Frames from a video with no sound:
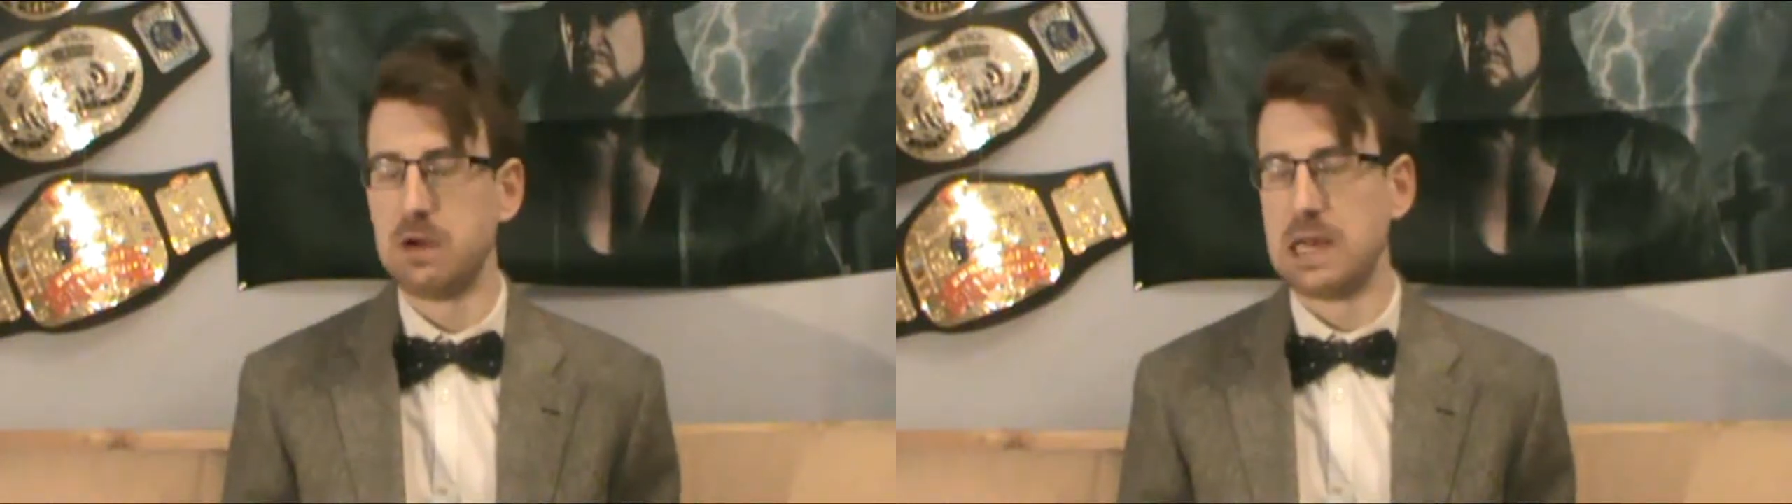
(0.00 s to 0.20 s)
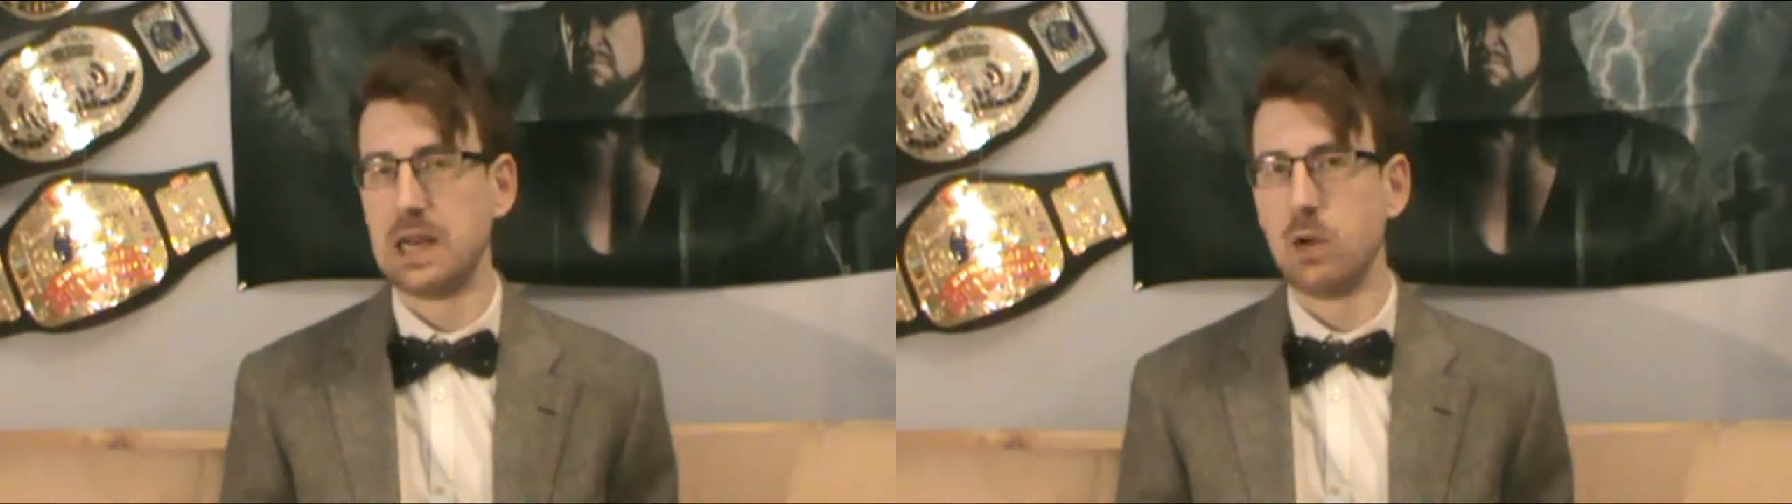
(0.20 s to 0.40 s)

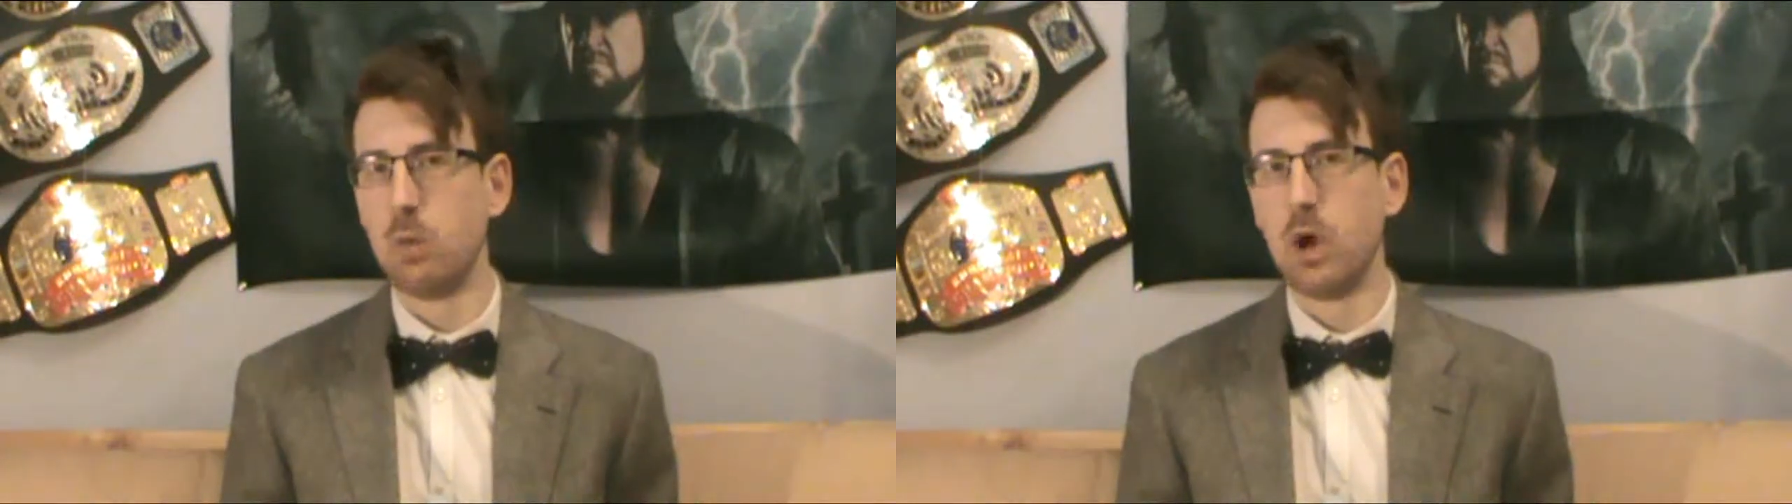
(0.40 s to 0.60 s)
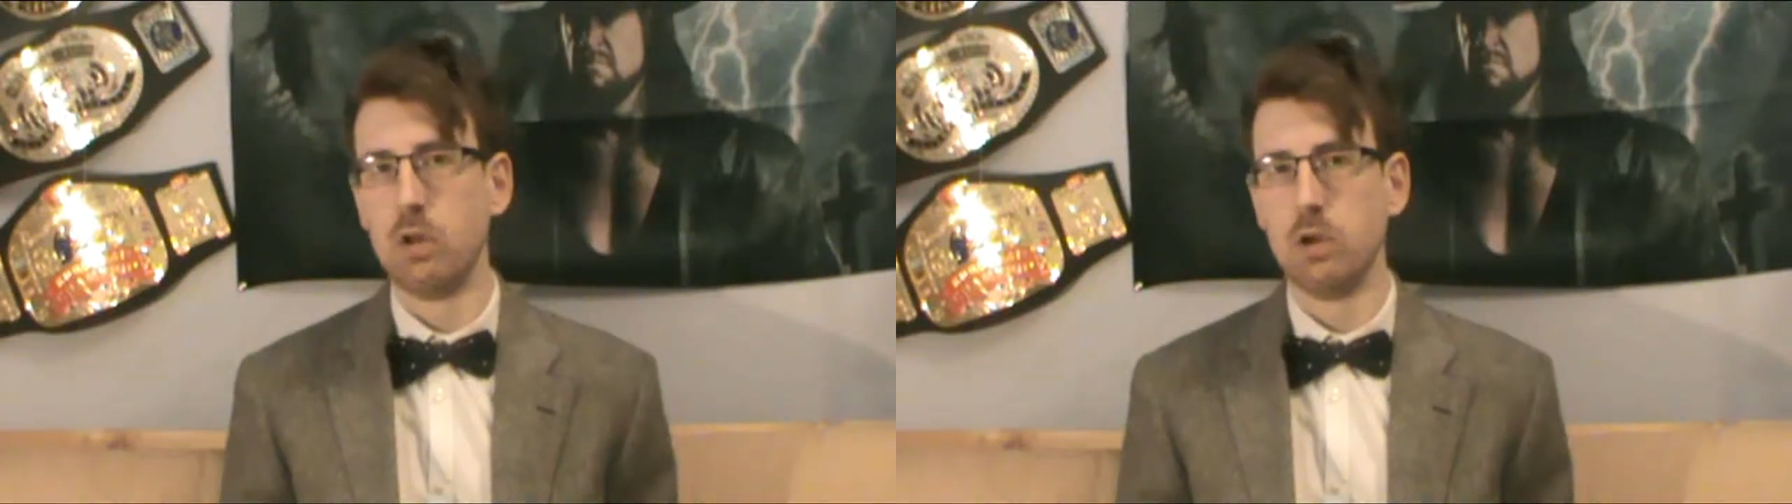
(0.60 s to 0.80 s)
a little
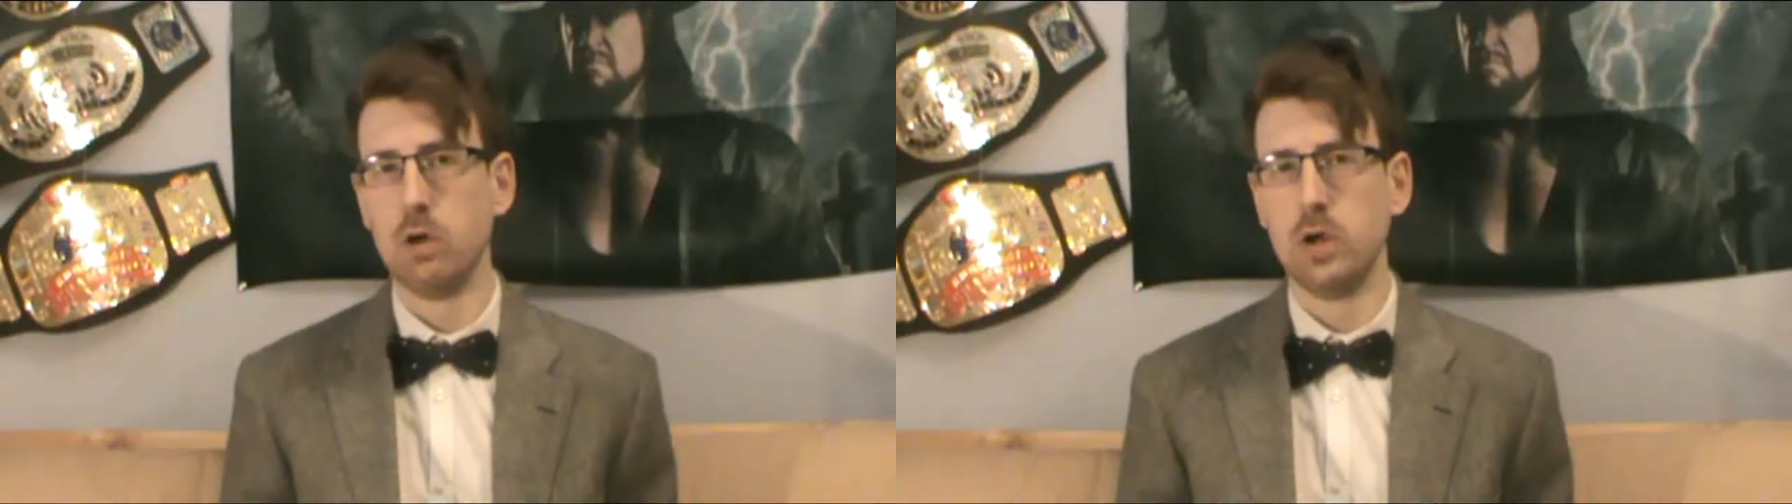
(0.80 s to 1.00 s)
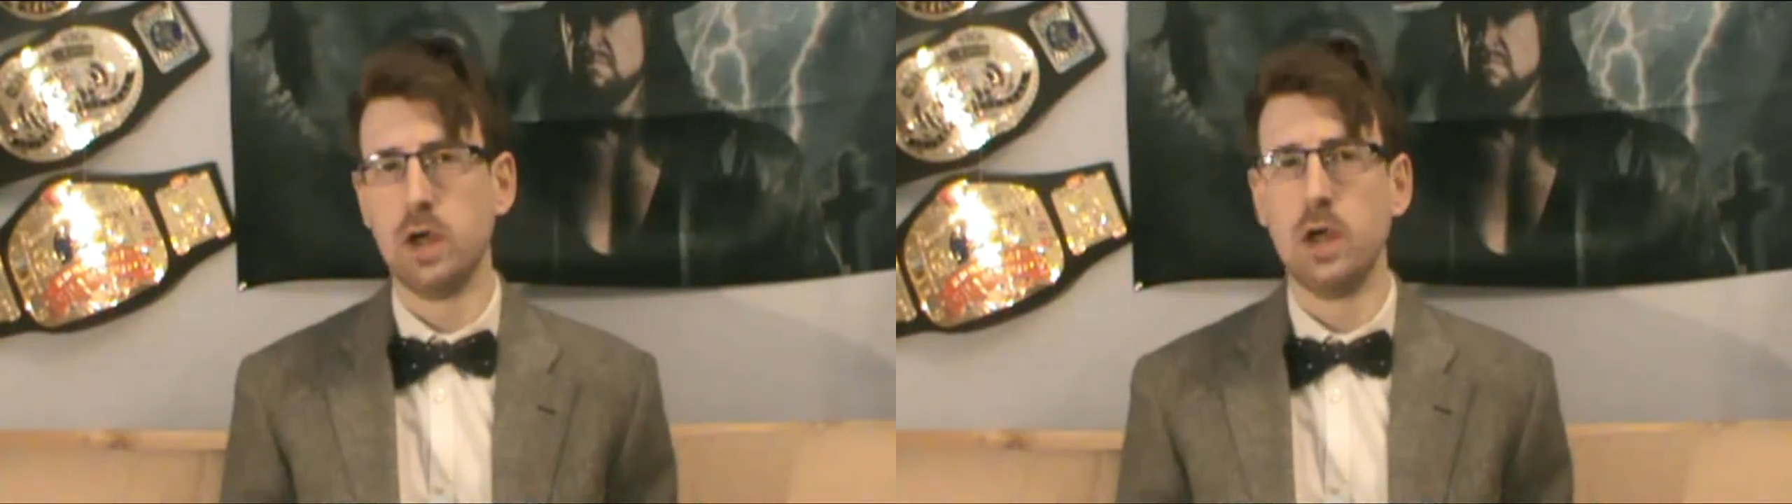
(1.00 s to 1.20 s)
while
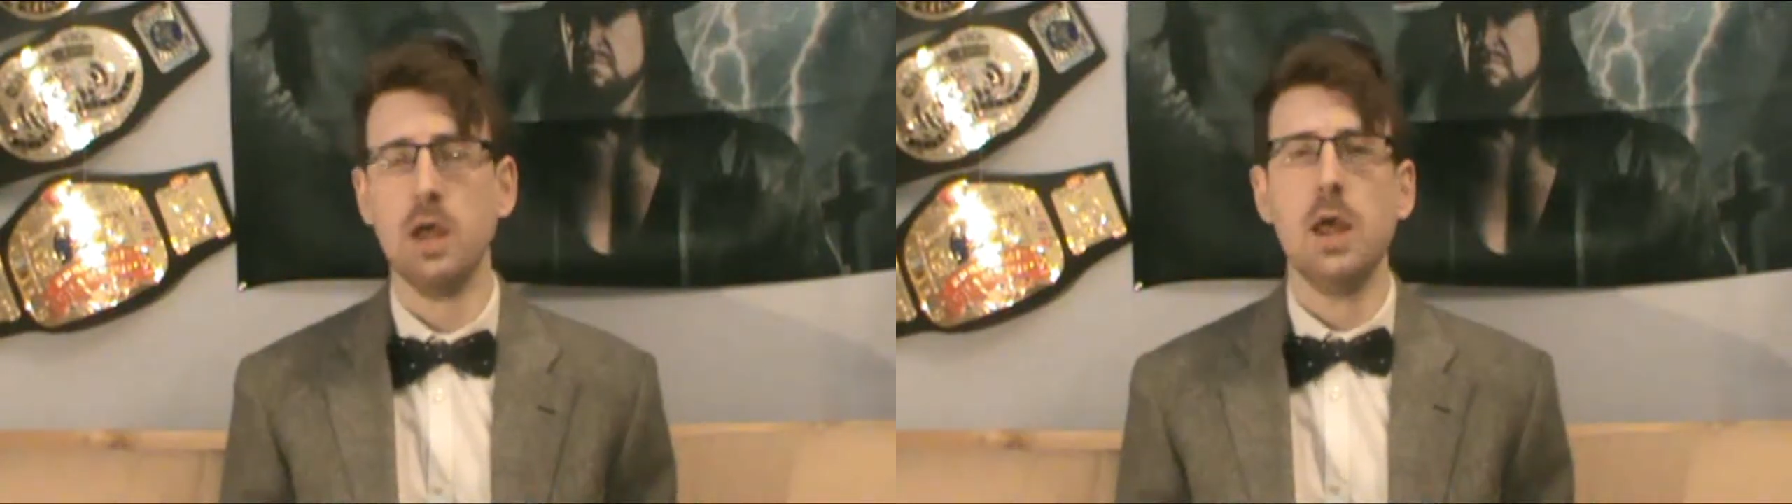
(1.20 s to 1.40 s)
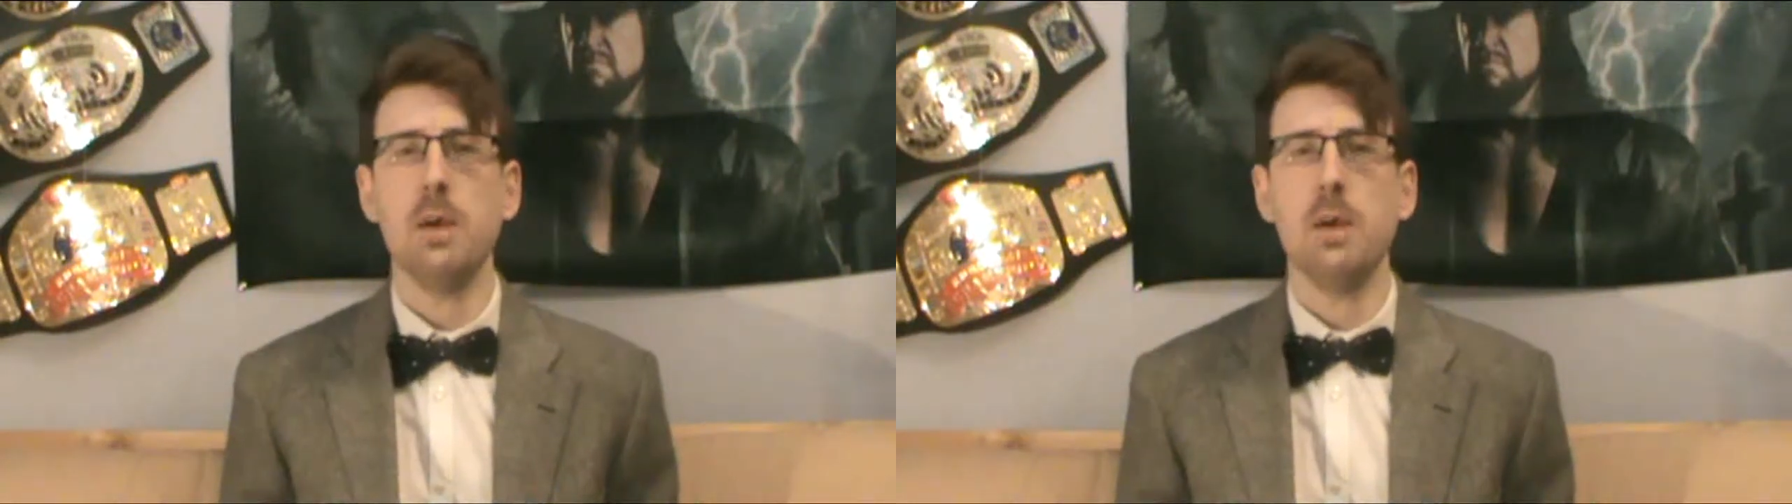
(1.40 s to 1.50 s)
longer